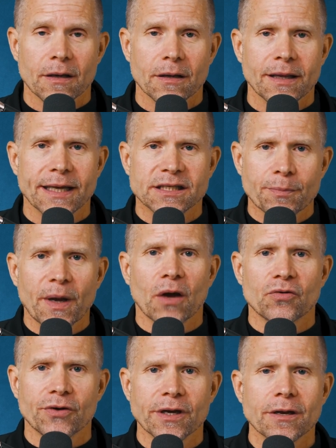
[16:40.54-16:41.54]
That's a
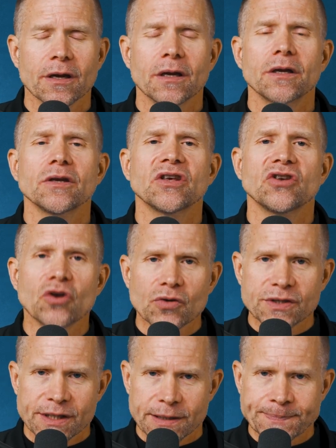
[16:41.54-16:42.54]
boundary.
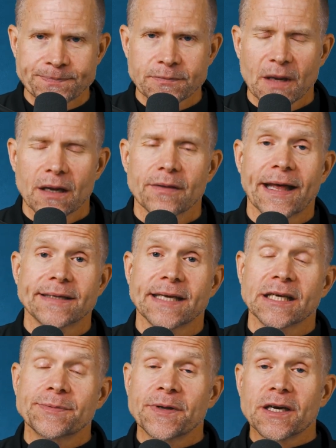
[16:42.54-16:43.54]
Use them. That
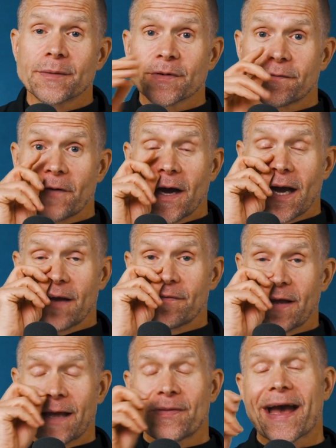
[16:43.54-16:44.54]
takes me to number 5,
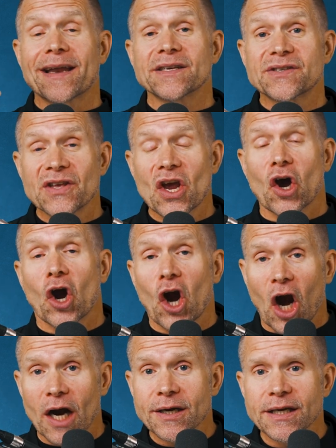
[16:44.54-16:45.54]
and that is the
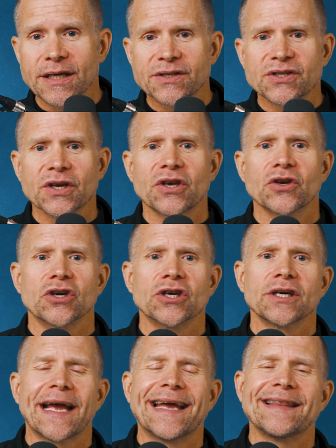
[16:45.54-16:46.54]
R in
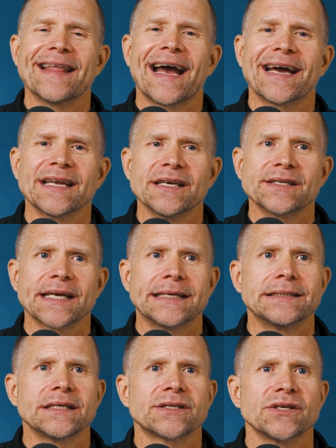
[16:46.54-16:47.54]
S.E.C.U.R.E. And that is,
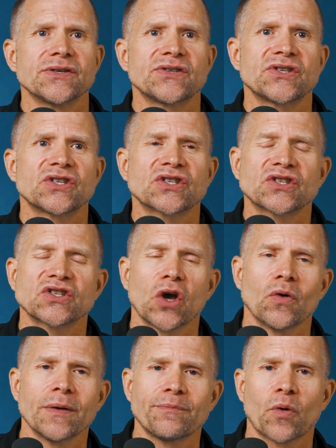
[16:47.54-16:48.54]
and this is
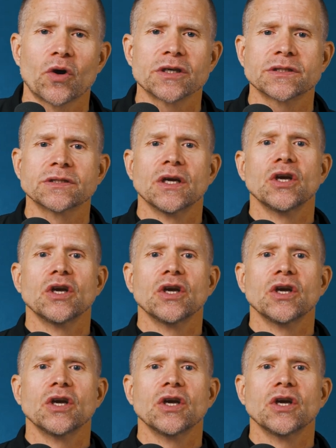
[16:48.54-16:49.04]
so important,